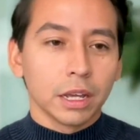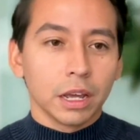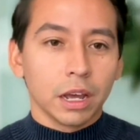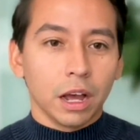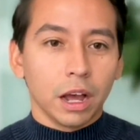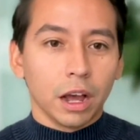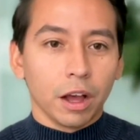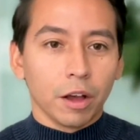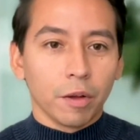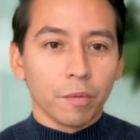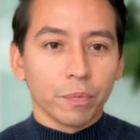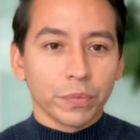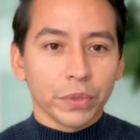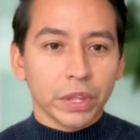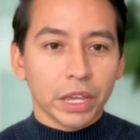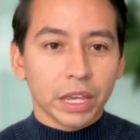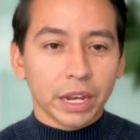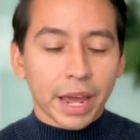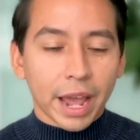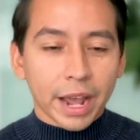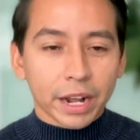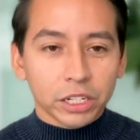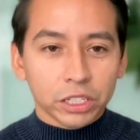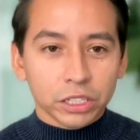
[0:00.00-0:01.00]
It
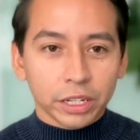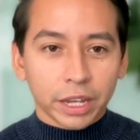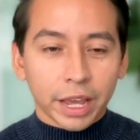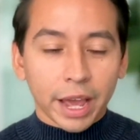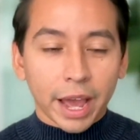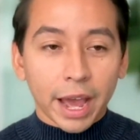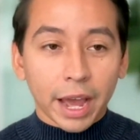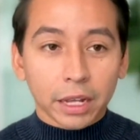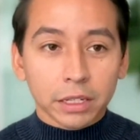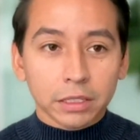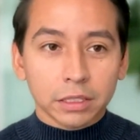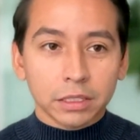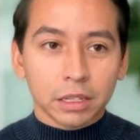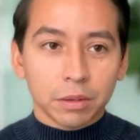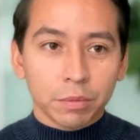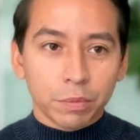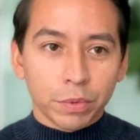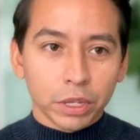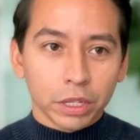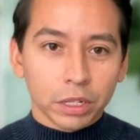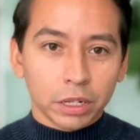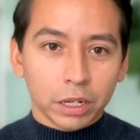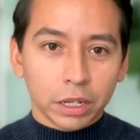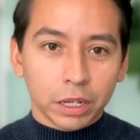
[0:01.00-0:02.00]
actually has the
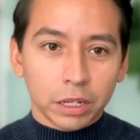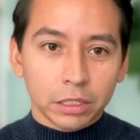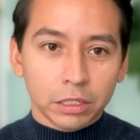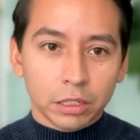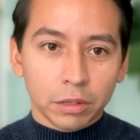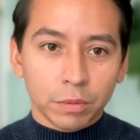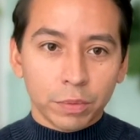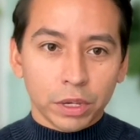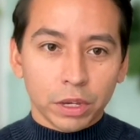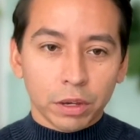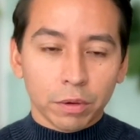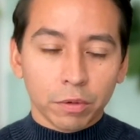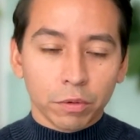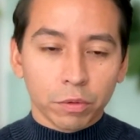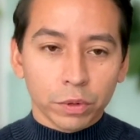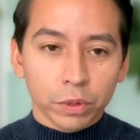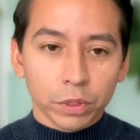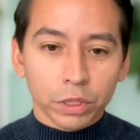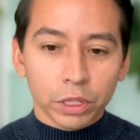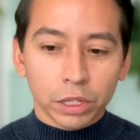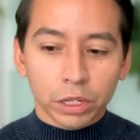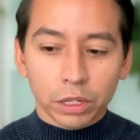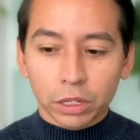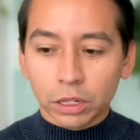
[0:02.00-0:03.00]
ability to be a
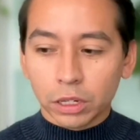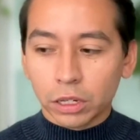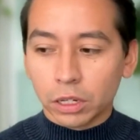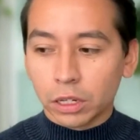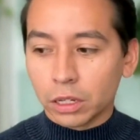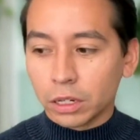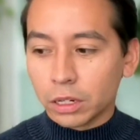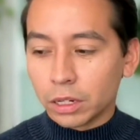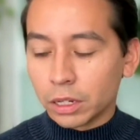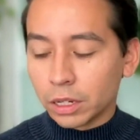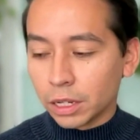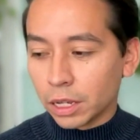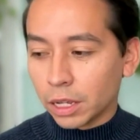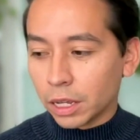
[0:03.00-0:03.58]
really good